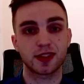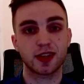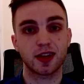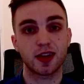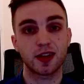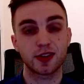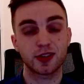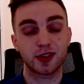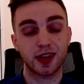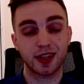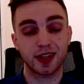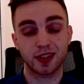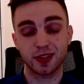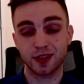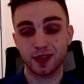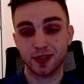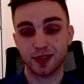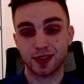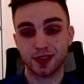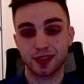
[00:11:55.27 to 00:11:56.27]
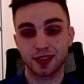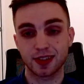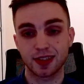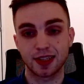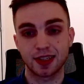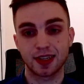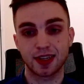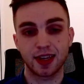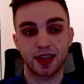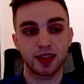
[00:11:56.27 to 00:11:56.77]
contractors
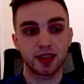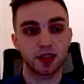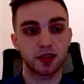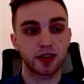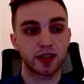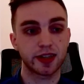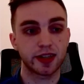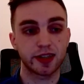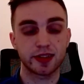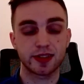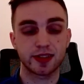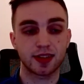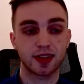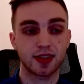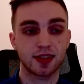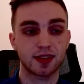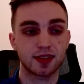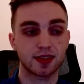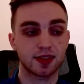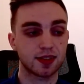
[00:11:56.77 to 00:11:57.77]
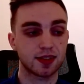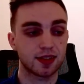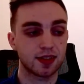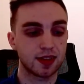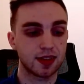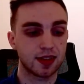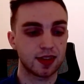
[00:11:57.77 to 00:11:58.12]
in the United States,